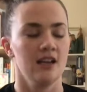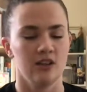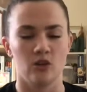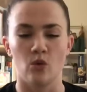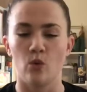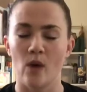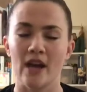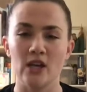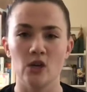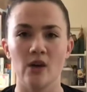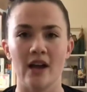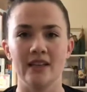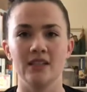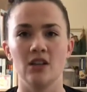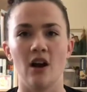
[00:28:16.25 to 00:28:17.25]
The way you
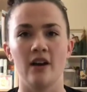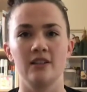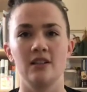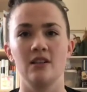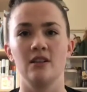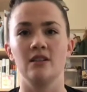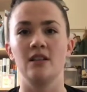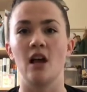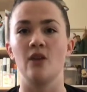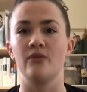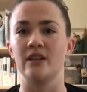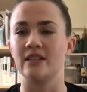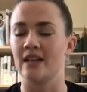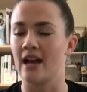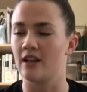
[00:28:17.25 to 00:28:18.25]
guys talk to yourself
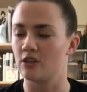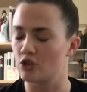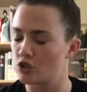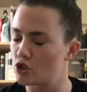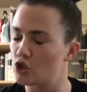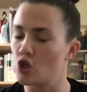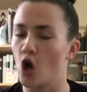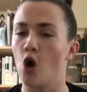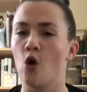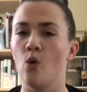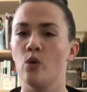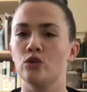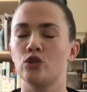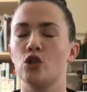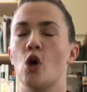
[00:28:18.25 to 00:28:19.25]
is
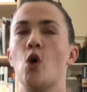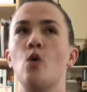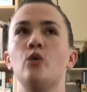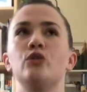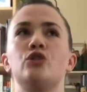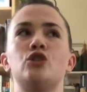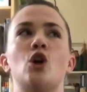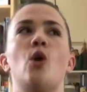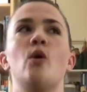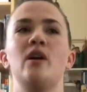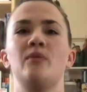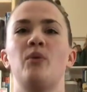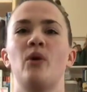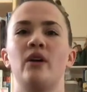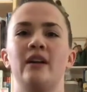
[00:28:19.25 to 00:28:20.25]
so, so, so
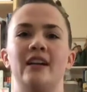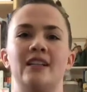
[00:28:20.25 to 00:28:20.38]
important.